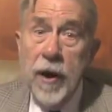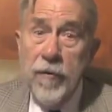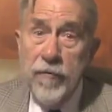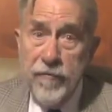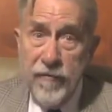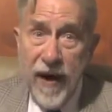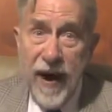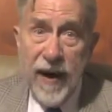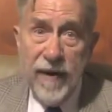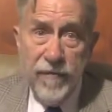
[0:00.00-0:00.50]

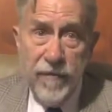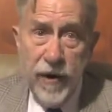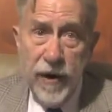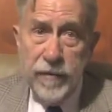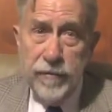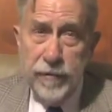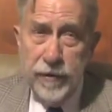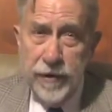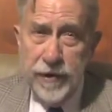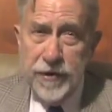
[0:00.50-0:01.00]

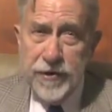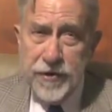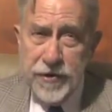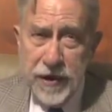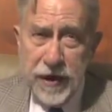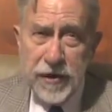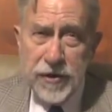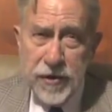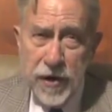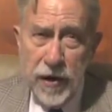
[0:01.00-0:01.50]
500,000 to
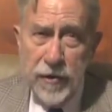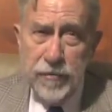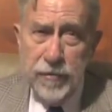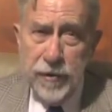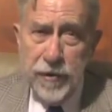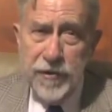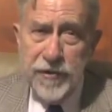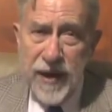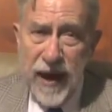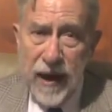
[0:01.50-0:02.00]

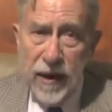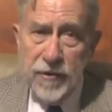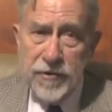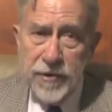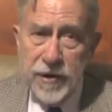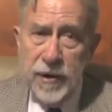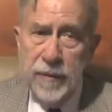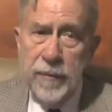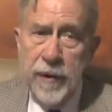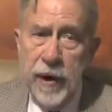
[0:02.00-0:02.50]

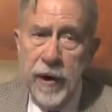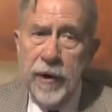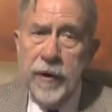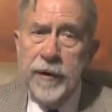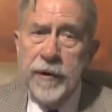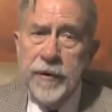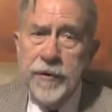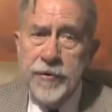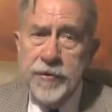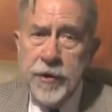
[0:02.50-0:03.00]
600,000
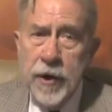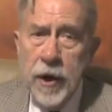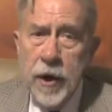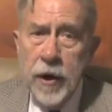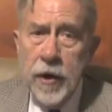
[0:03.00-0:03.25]
Americans